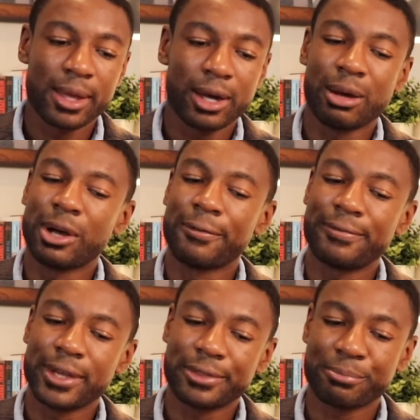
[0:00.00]
A
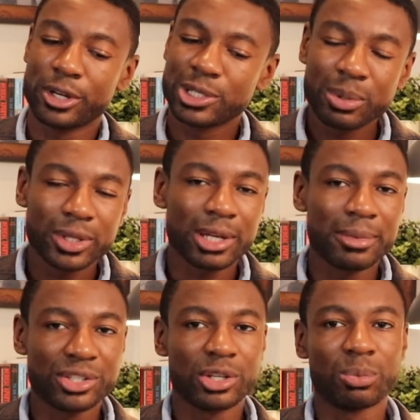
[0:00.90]
5th principle that they
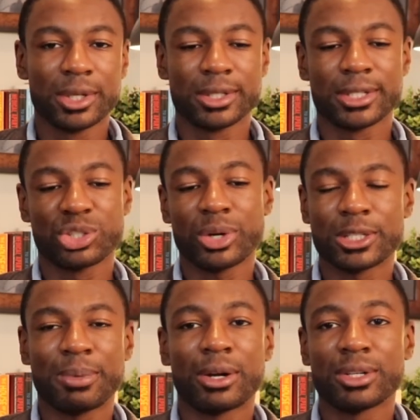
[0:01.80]
mentioned was
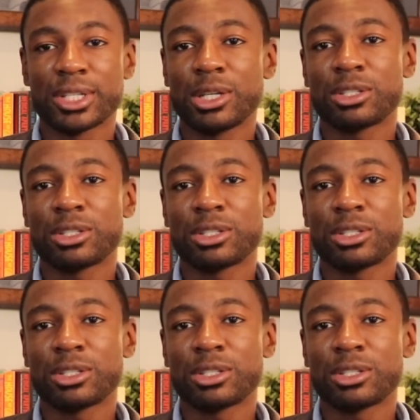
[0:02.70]
transparency.